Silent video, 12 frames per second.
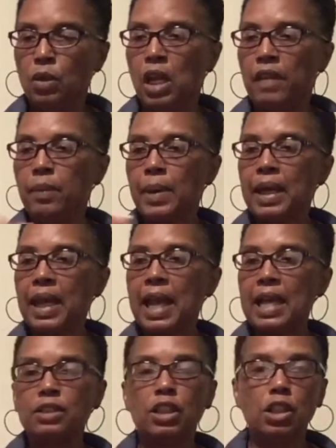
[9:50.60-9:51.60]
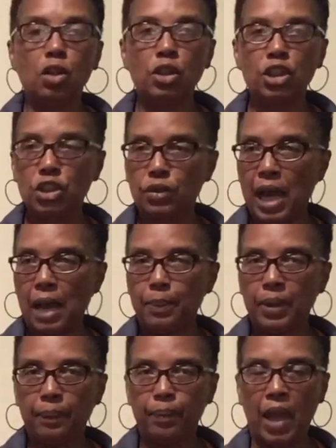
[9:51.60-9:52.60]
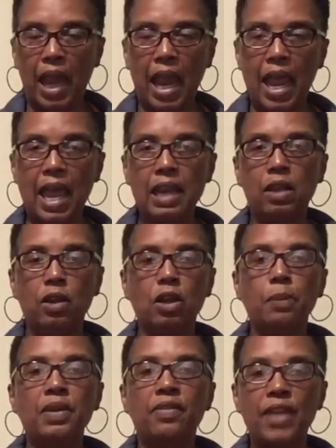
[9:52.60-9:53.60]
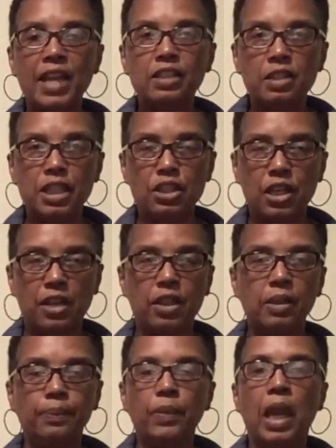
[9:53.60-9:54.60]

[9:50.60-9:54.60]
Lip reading: Everybody has a yoga strap and you're going to be facing each other,